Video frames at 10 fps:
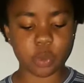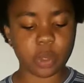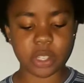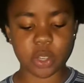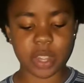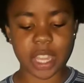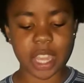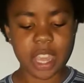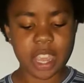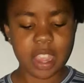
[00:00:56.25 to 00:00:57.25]

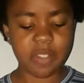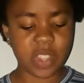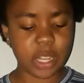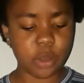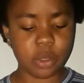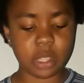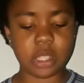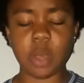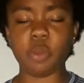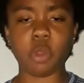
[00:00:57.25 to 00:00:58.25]
wondering if they knew that
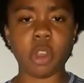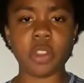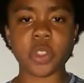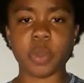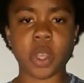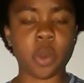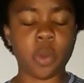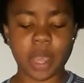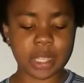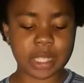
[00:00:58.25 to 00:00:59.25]
some roads were
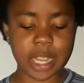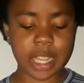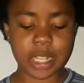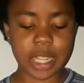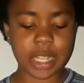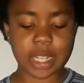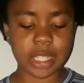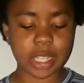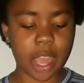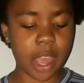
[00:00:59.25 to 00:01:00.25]
quicksand in
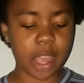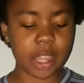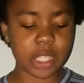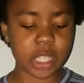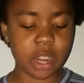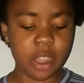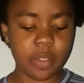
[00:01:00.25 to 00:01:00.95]
disguise,